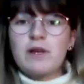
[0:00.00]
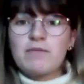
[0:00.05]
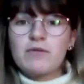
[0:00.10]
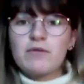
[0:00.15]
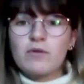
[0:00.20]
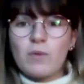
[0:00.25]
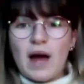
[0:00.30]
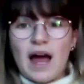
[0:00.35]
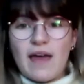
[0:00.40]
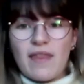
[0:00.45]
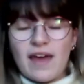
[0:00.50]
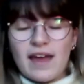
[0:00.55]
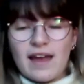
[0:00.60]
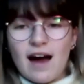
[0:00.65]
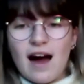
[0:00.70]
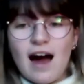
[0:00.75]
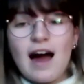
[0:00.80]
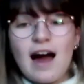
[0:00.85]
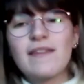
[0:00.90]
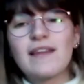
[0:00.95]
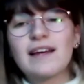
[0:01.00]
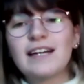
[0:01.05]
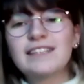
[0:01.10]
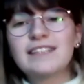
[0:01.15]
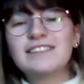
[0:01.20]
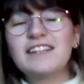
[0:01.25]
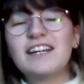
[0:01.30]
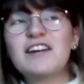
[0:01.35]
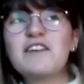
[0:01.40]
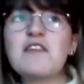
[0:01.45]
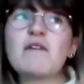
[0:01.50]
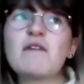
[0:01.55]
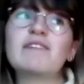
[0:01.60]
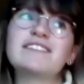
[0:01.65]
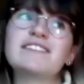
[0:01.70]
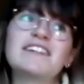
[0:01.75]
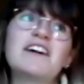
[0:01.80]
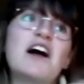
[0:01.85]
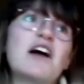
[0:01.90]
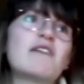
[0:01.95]
people where they are. And I, there
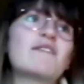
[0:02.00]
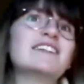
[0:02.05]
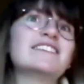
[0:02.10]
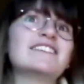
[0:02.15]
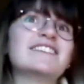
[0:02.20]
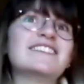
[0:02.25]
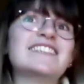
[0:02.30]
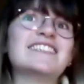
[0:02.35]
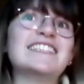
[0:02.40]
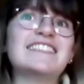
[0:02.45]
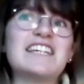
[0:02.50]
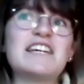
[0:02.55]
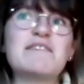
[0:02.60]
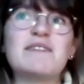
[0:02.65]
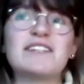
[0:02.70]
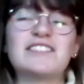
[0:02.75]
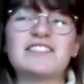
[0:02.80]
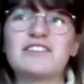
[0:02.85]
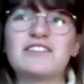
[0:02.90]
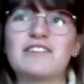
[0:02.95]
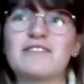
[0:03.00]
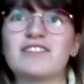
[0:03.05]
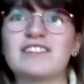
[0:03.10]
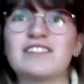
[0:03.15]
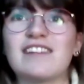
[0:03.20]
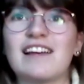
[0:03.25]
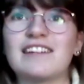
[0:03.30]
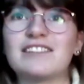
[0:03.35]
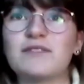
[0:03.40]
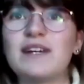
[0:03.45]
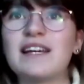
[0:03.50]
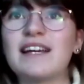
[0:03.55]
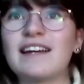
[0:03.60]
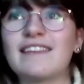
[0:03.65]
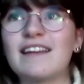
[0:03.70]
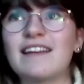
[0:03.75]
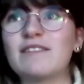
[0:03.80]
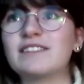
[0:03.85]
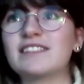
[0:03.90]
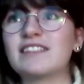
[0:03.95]
was, I went to a CT mission conference last week,
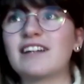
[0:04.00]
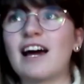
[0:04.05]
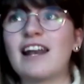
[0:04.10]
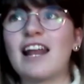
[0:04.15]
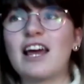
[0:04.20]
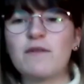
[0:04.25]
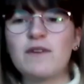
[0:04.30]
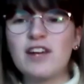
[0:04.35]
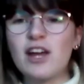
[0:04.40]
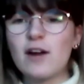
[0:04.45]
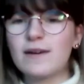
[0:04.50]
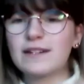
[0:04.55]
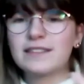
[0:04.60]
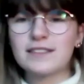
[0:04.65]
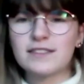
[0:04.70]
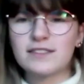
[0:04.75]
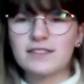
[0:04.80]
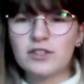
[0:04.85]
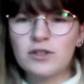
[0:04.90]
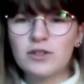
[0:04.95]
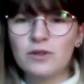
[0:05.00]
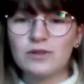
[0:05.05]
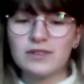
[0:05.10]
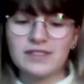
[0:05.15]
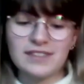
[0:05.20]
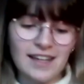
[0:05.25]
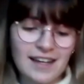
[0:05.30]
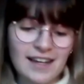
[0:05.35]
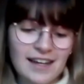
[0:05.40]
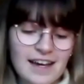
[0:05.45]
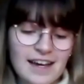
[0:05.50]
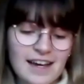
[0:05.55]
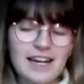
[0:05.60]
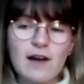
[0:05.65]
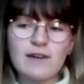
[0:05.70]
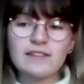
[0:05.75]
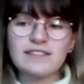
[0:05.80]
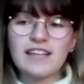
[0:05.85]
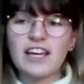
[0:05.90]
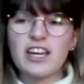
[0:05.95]
and there was a guy like, "We're going to schools," and
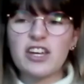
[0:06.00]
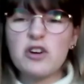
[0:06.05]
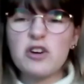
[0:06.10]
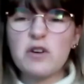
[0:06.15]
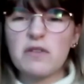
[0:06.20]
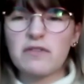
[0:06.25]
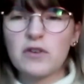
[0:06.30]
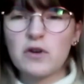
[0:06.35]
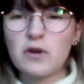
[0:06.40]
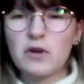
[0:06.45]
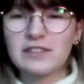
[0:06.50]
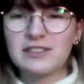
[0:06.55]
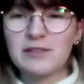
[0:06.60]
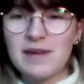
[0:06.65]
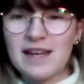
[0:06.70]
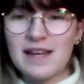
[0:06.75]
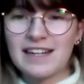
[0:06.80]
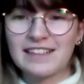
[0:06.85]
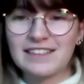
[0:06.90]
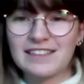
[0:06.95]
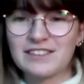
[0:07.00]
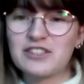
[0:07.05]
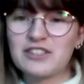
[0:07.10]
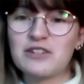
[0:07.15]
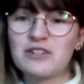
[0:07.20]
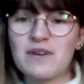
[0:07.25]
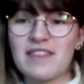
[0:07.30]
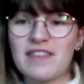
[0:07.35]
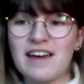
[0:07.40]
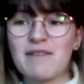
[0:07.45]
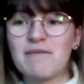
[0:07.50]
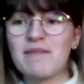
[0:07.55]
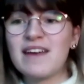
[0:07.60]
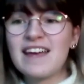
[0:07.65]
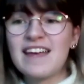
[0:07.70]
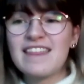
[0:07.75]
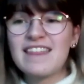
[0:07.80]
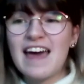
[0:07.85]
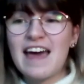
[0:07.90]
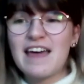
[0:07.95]
I was like, "You're forced to be in a school with them.
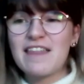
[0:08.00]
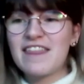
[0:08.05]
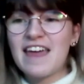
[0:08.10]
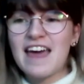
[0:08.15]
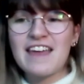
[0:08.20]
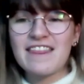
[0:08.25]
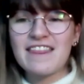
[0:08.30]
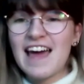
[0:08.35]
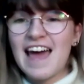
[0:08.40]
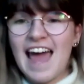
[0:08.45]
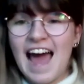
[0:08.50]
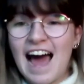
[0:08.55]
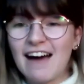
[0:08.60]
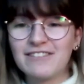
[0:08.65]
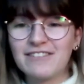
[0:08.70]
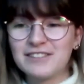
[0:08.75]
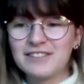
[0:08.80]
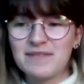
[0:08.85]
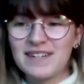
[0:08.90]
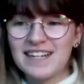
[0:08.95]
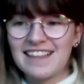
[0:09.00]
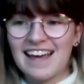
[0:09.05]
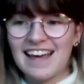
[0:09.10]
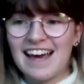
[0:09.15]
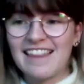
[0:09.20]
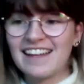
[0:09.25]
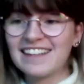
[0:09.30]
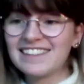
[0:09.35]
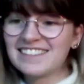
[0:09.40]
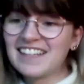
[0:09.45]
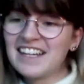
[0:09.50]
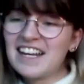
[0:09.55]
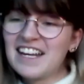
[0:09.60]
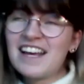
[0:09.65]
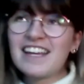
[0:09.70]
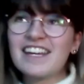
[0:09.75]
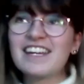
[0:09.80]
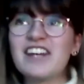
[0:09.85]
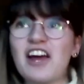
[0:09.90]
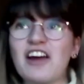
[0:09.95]
They they they have to be there. That's
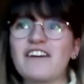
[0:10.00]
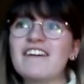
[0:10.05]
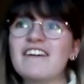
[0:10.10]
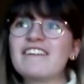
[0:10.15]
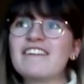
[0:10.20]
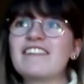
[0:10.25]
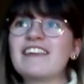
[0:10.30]
you know."